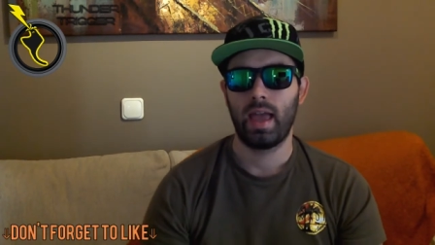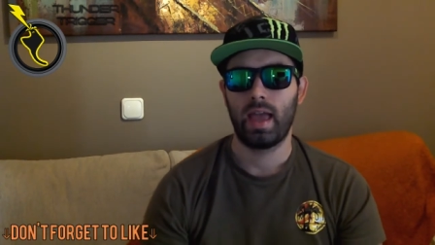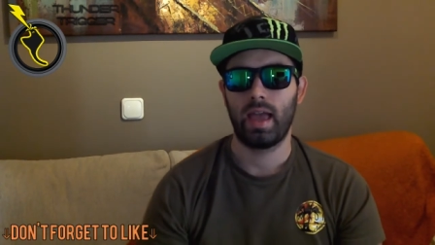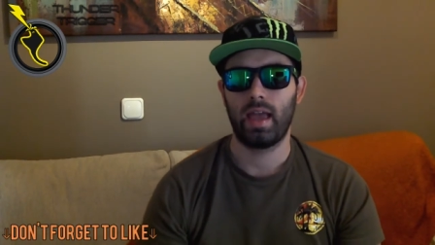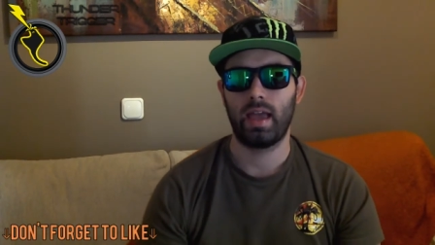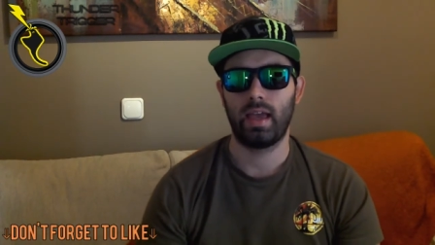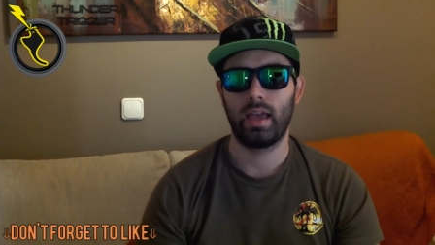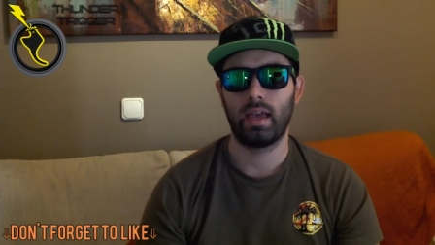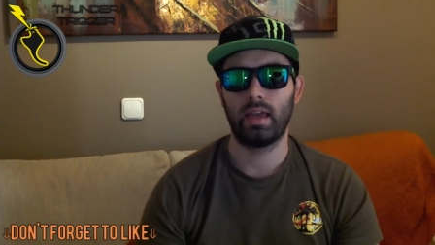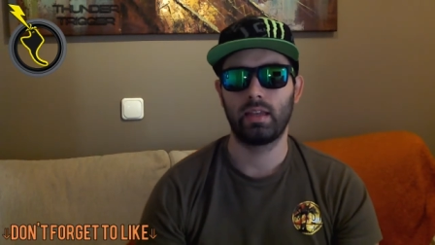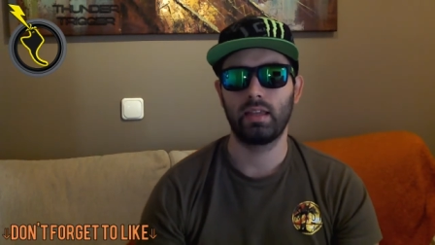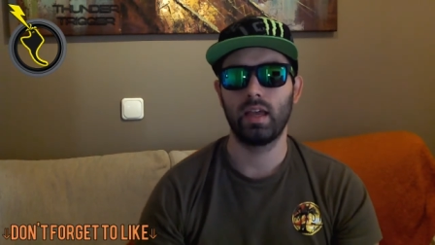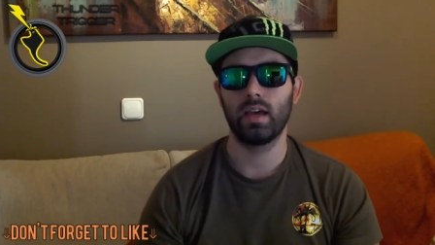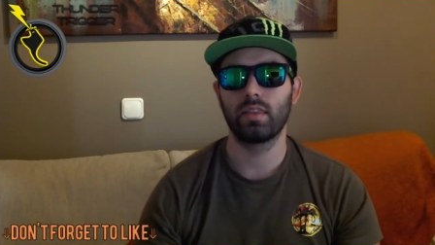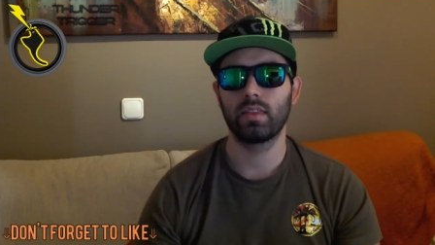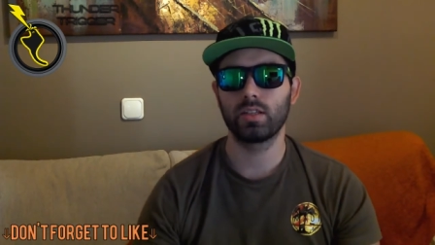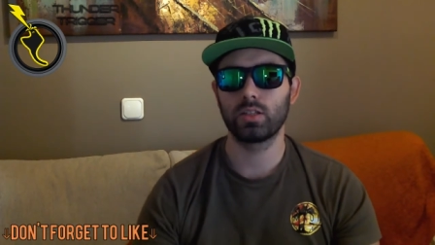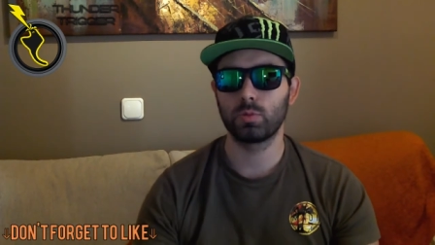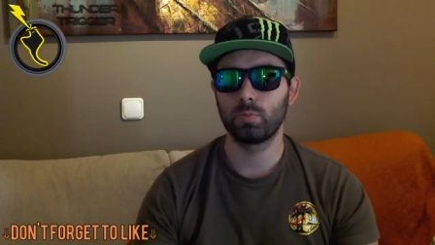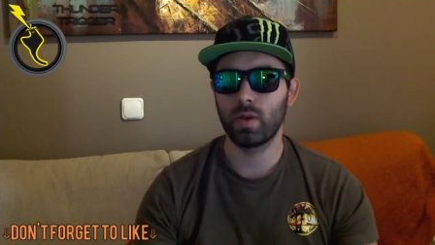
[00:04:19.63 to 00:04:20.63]
And yeah,
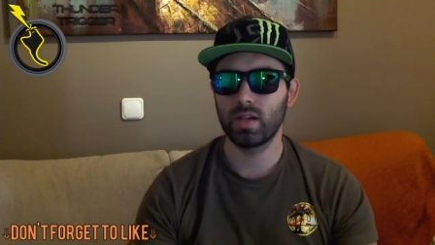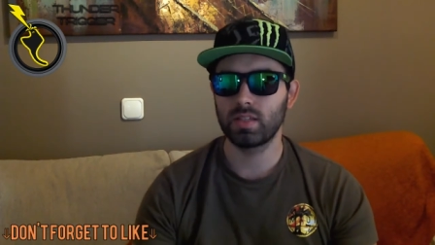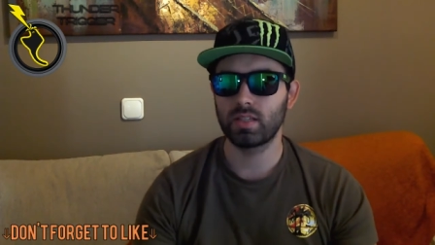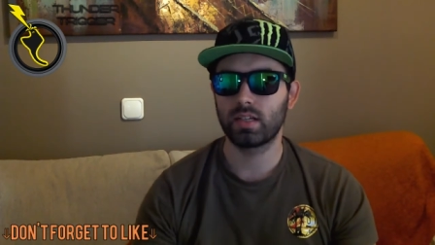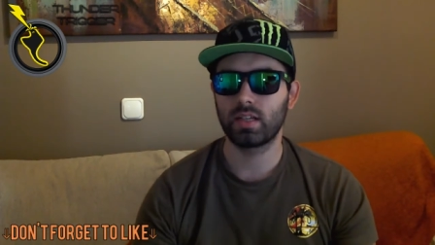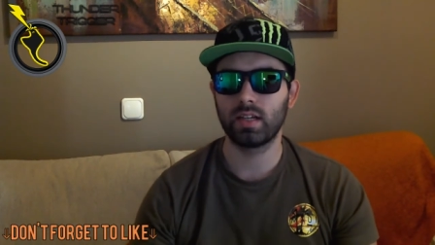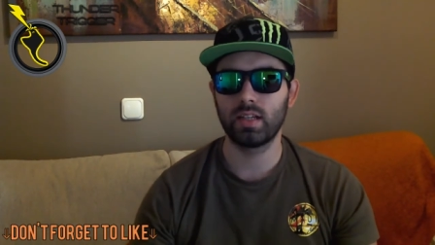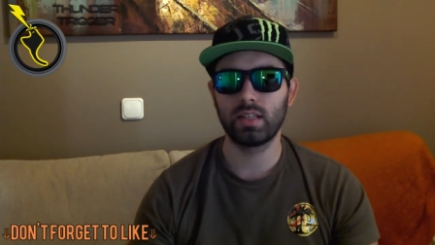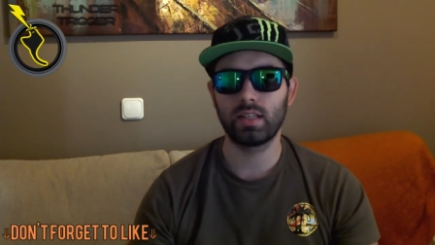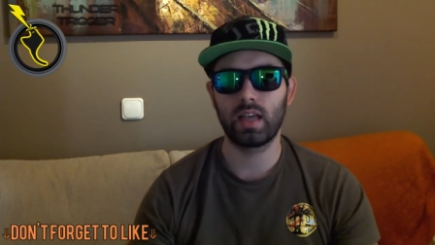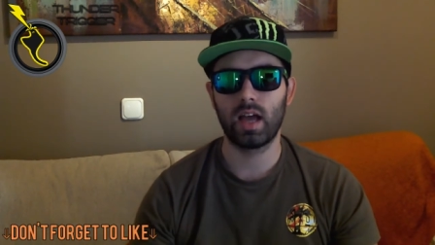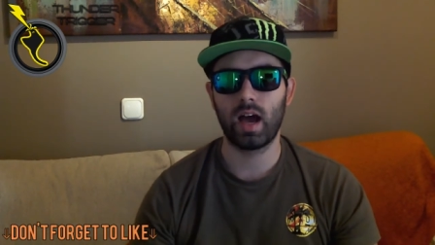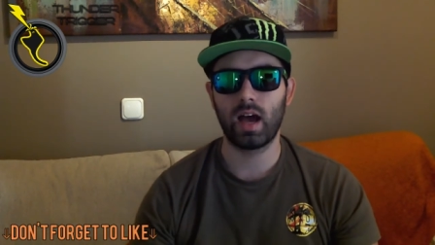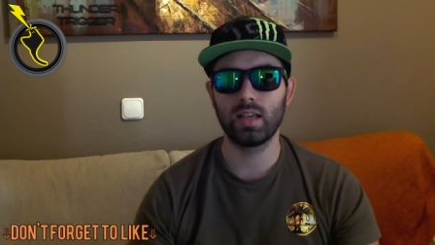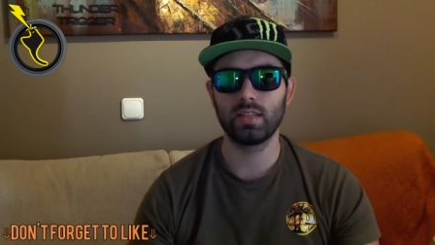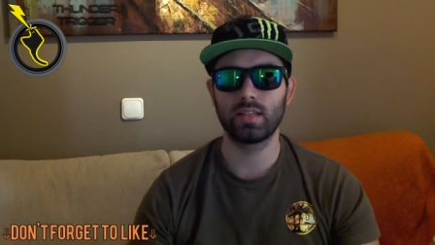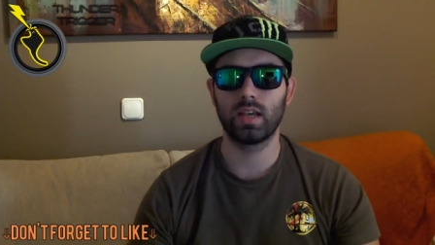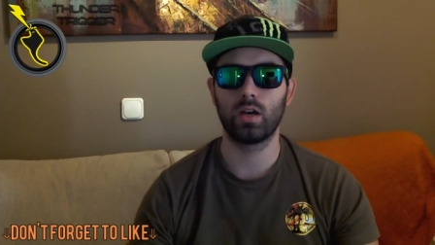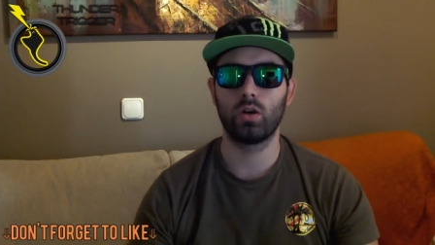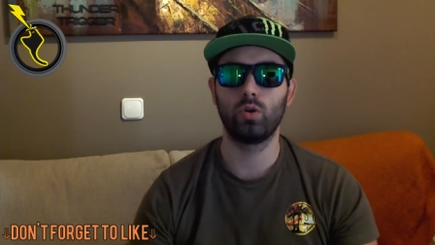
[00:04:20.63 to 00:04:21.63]
that's basically it,
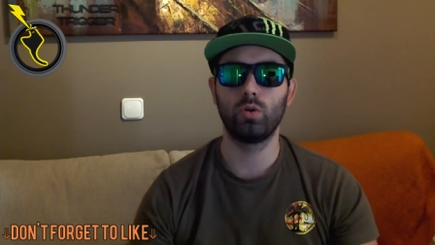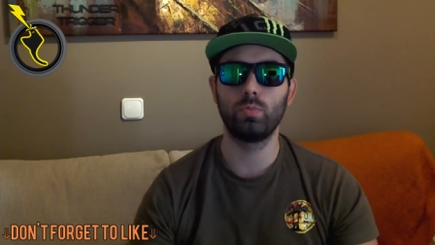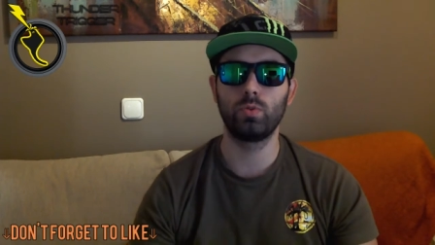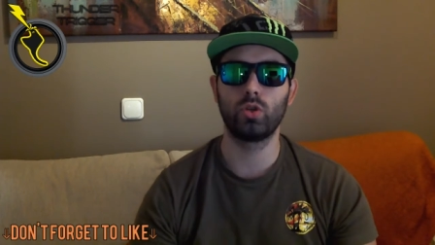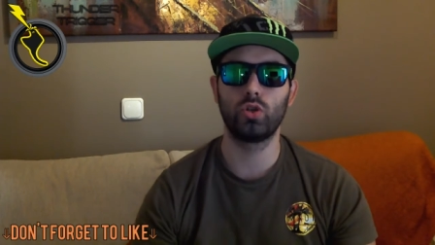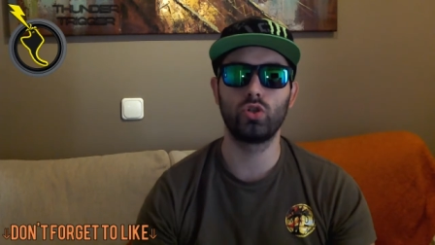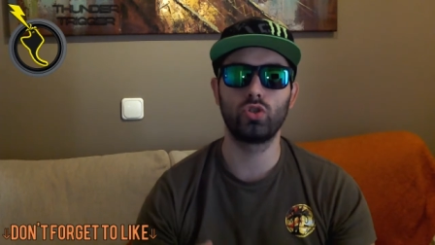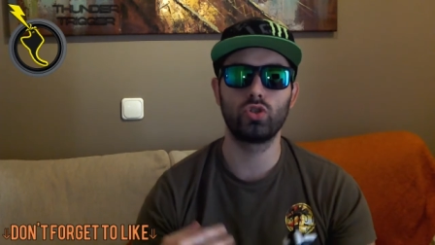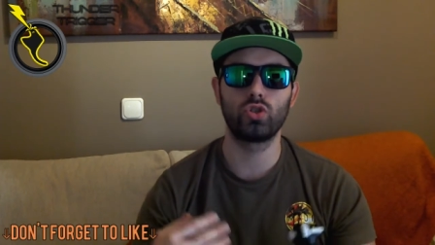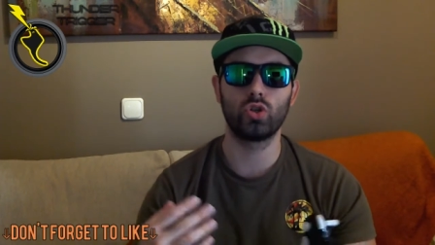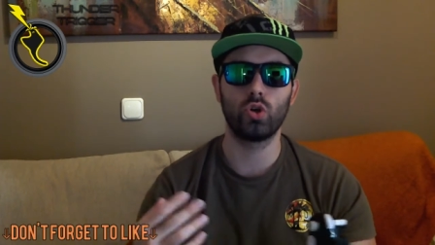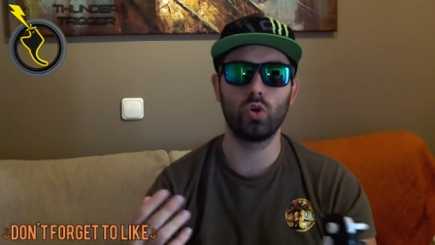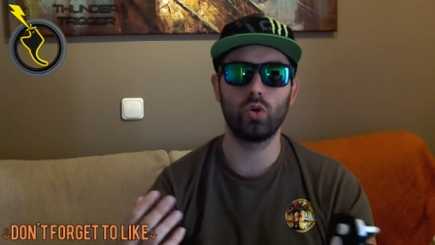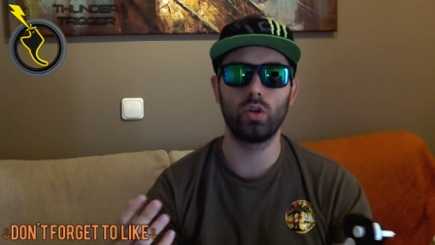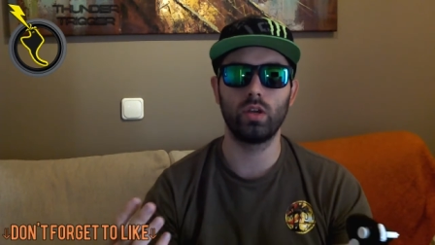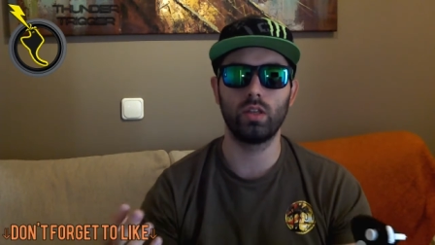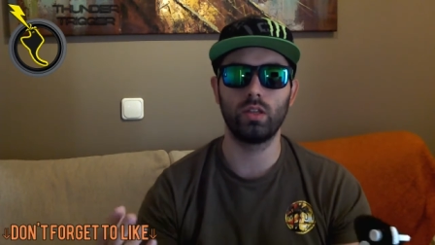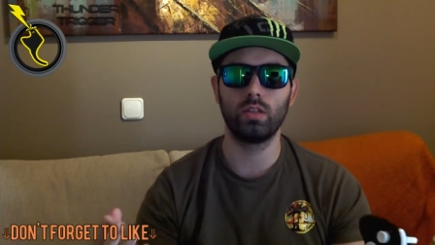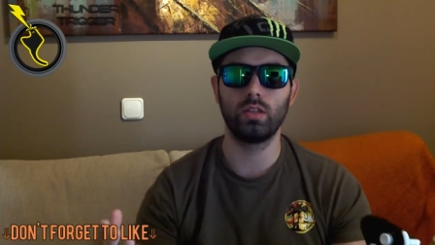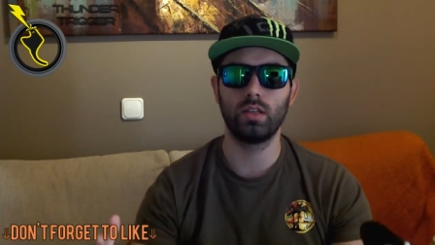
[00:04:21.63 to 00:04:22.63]
guys. I hope you
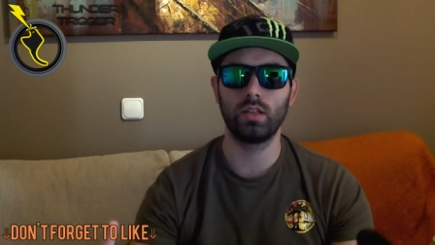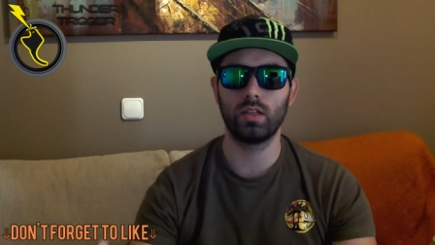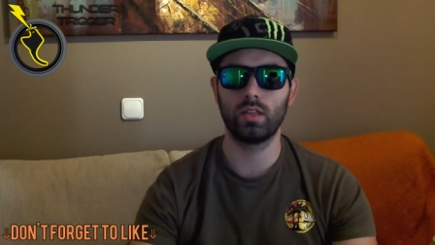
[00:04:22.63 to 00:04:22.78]
enjoyed